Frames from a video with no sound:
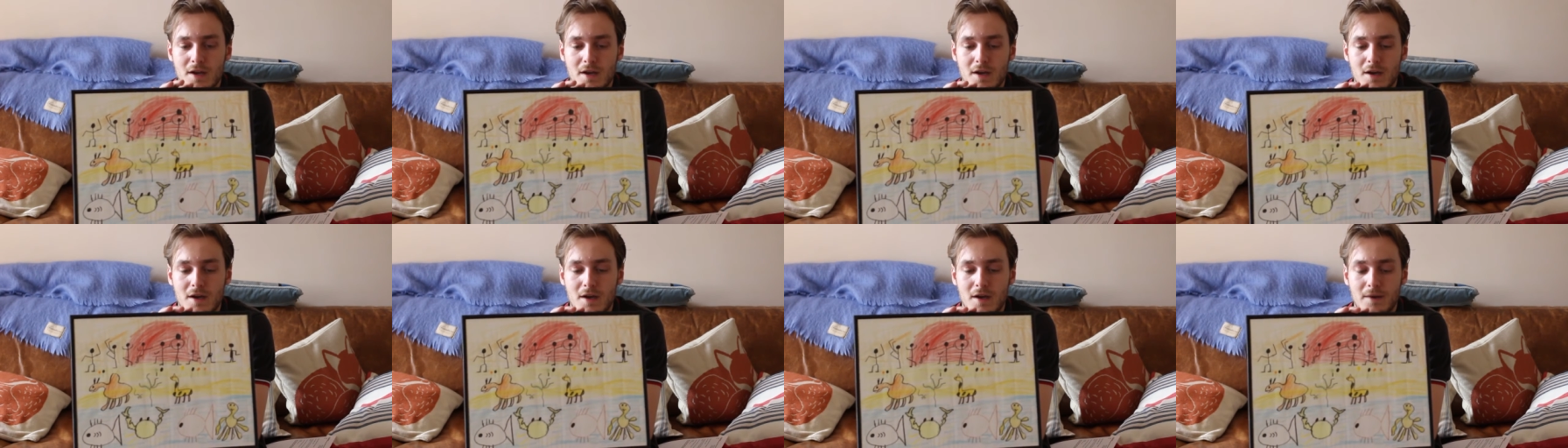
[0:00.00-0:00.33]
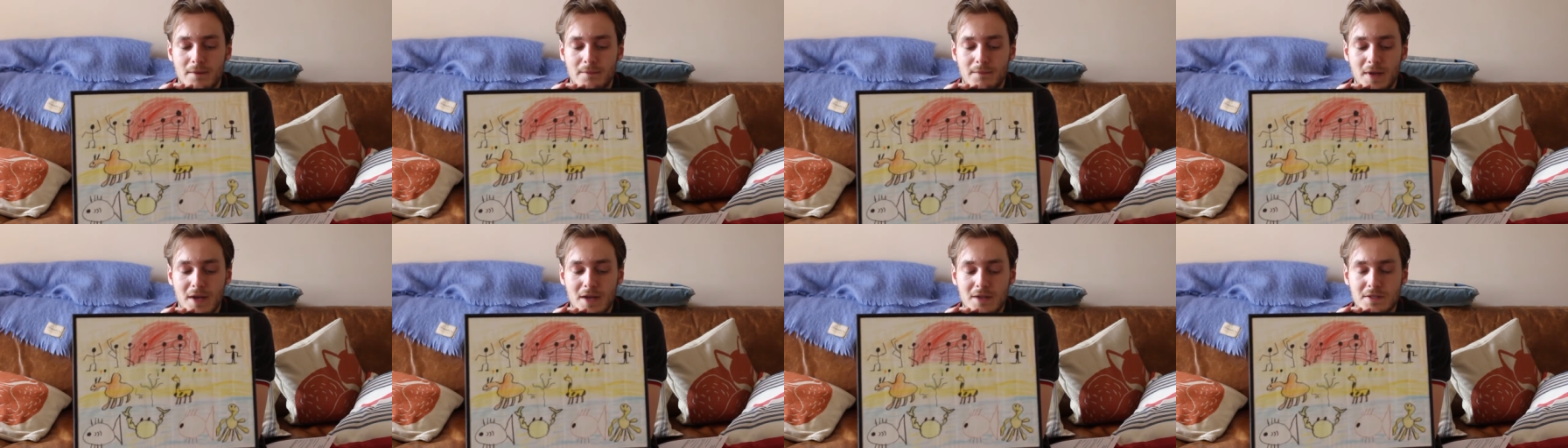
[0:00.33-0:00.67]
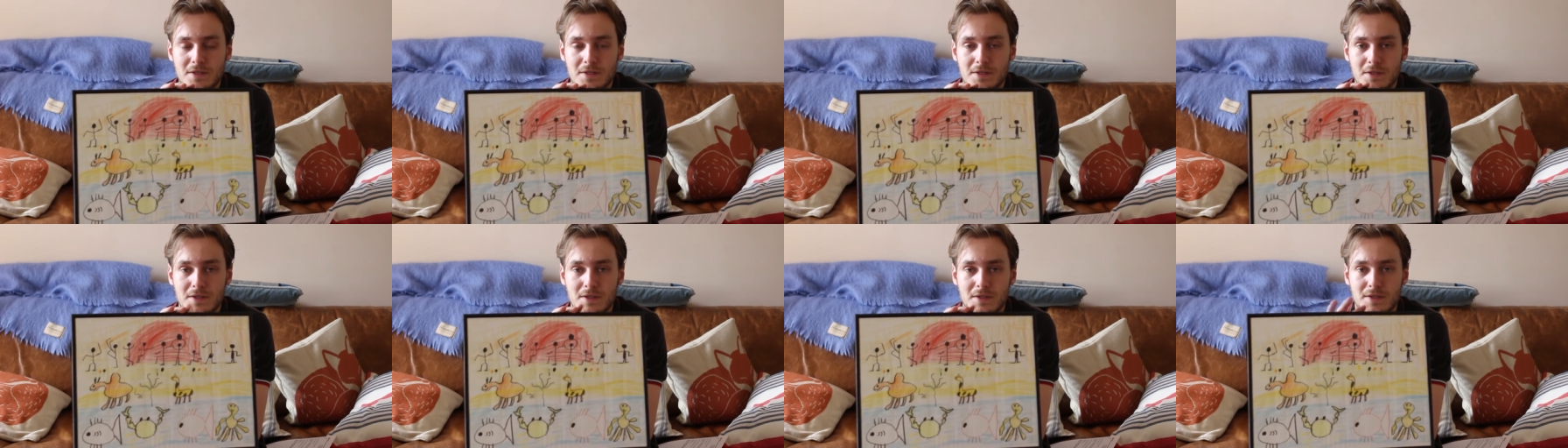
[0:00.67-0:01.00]
Um,
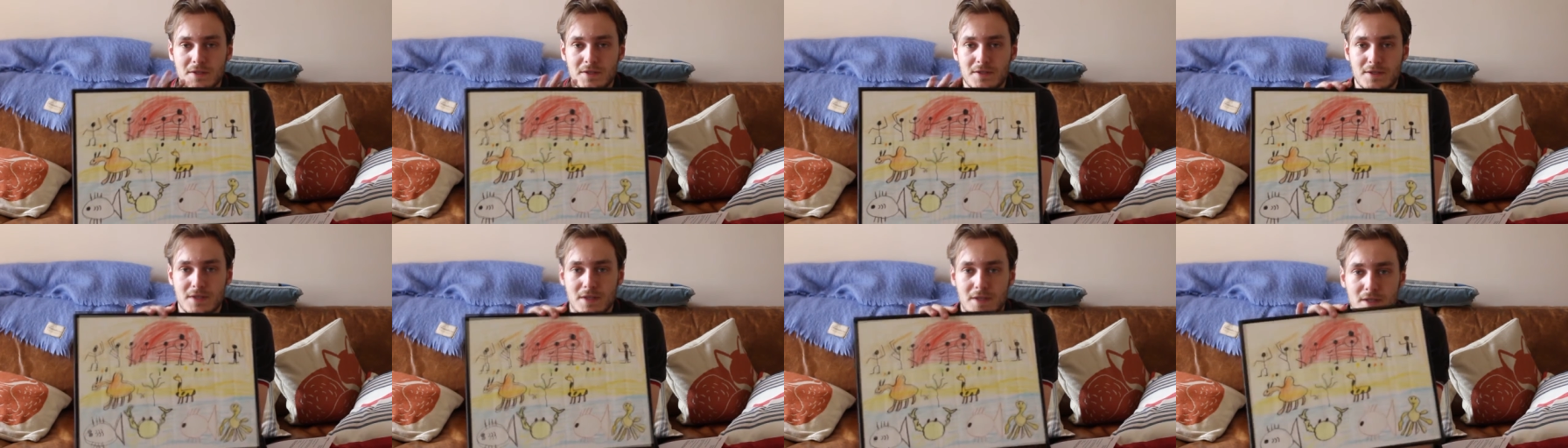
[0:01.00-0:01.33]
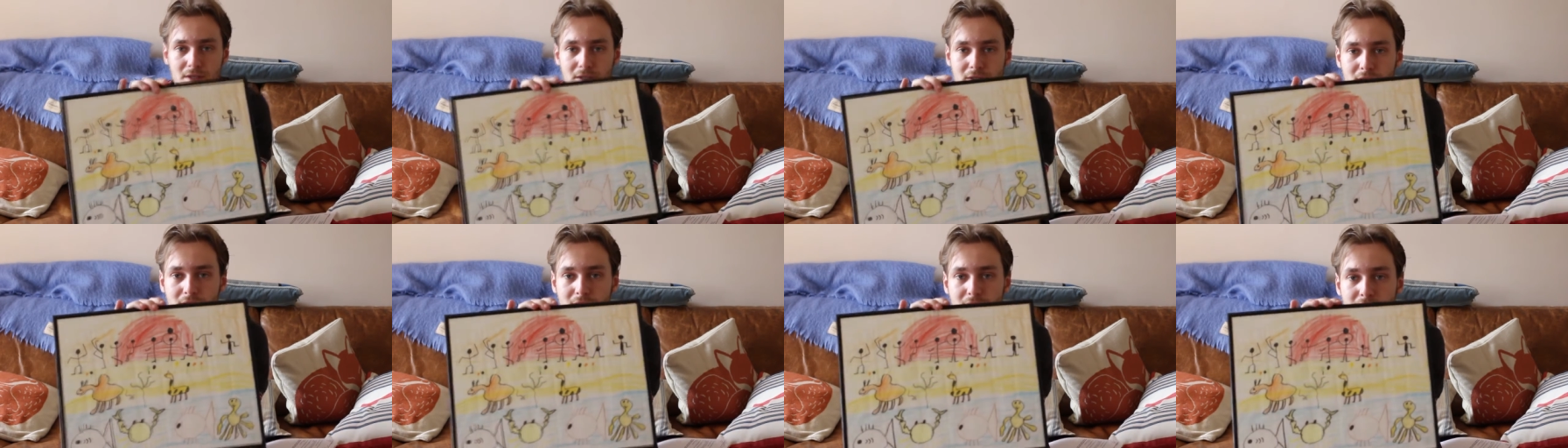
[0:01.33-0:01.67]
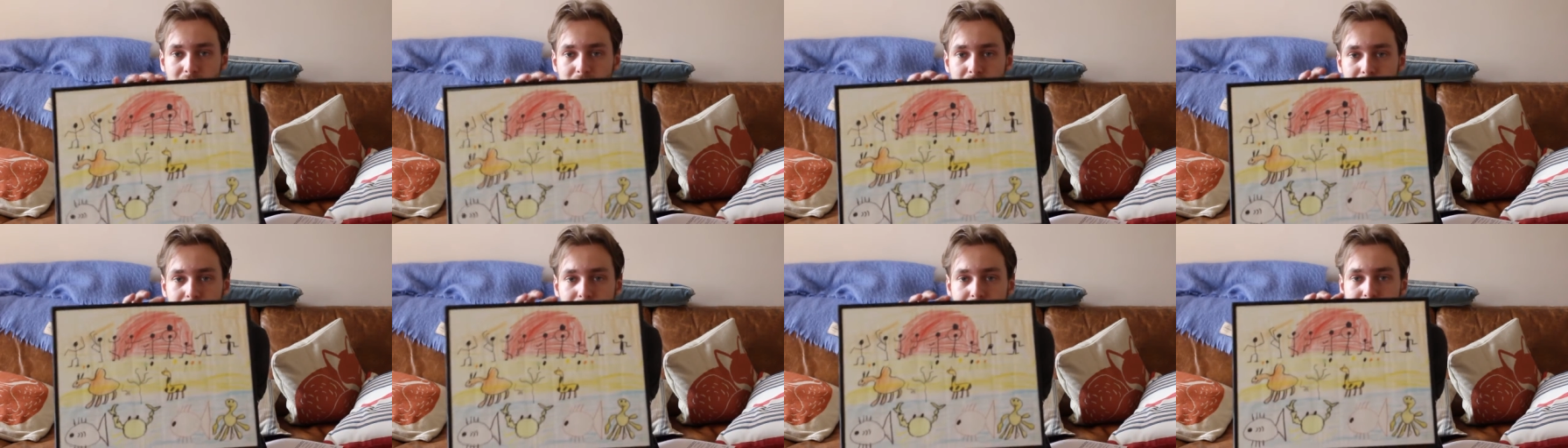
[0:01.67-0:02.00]
as you can see,
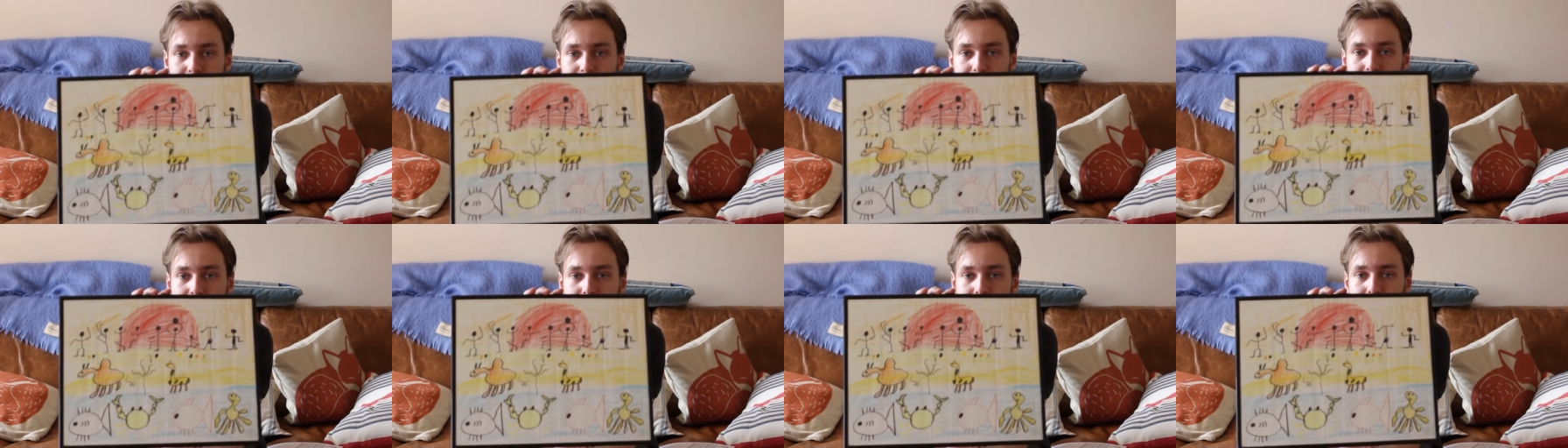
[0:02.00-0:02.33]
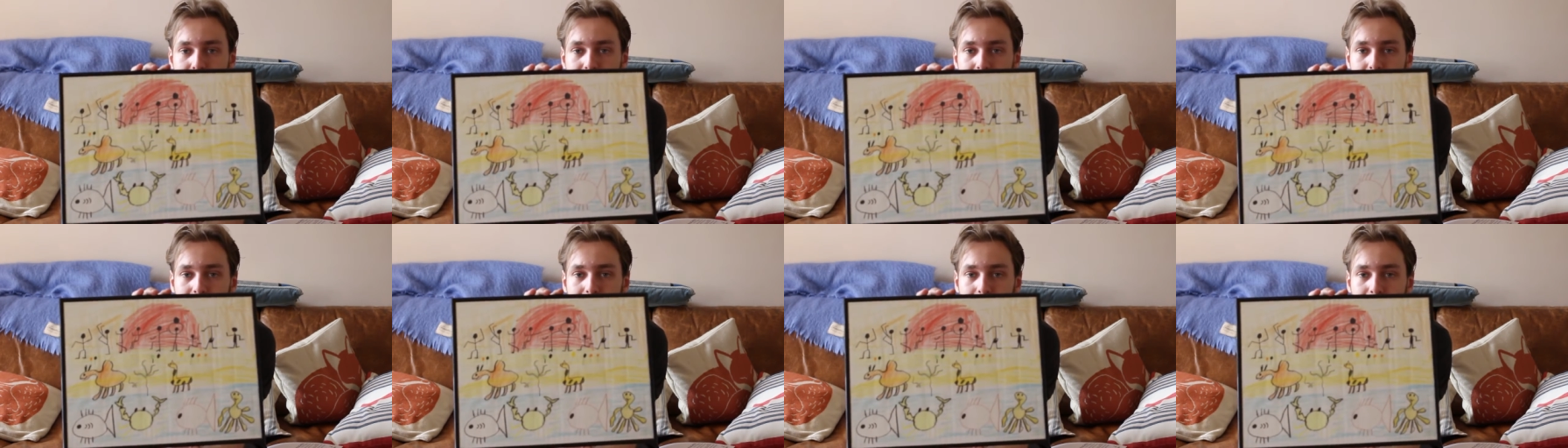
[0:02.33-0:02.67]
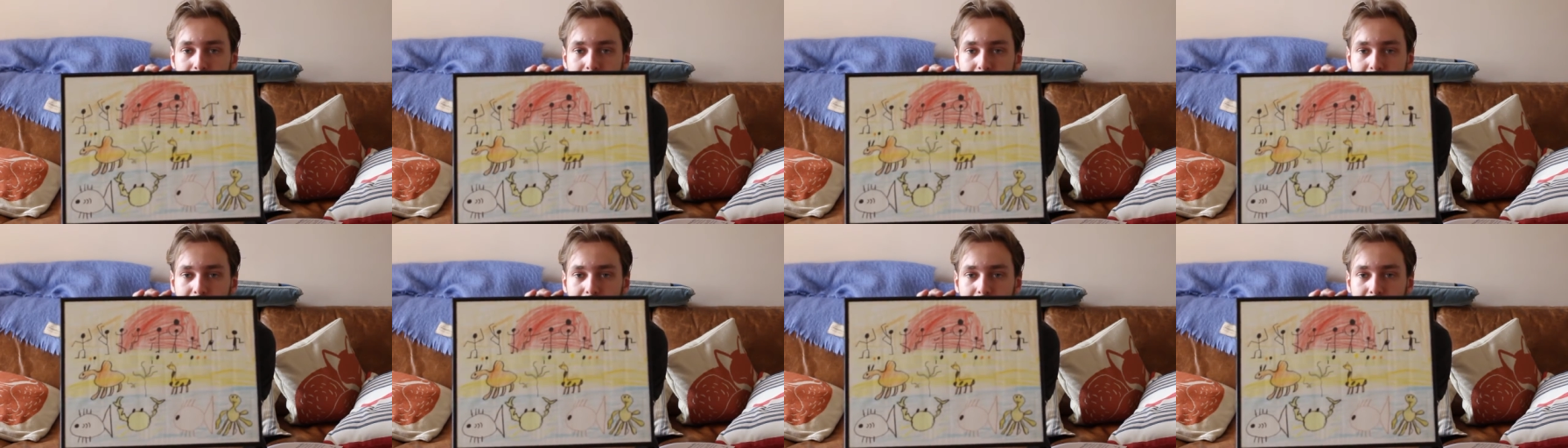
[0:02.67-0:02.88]
it's a